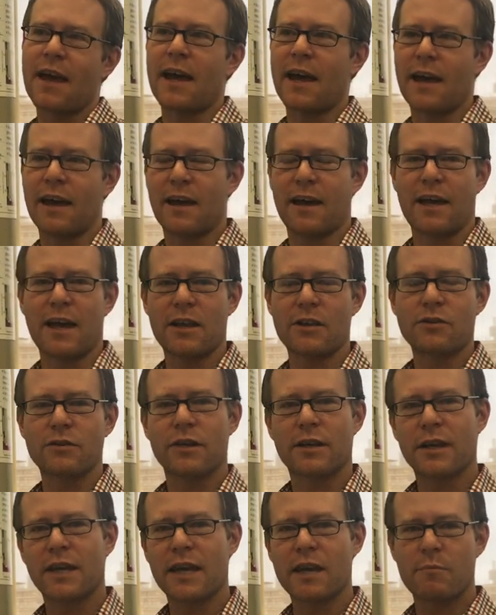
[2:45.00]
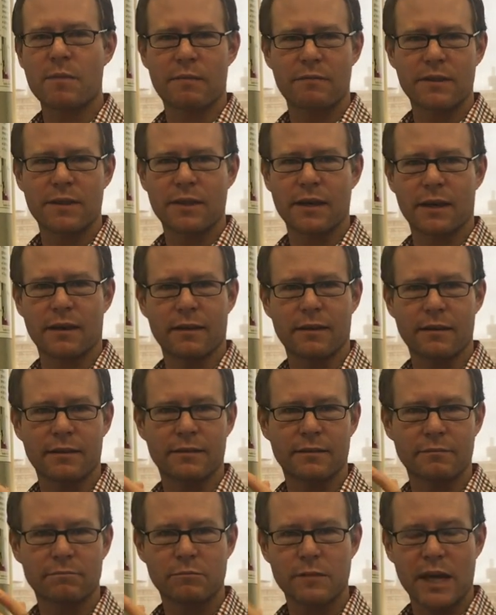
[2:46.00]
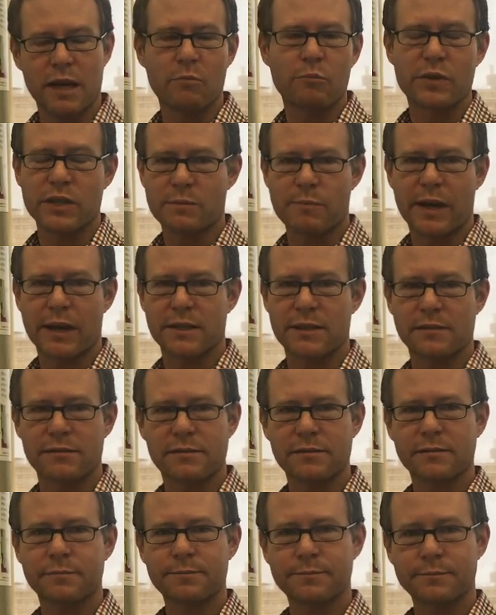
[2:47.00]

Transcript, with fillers: and you can keep everything in perspective.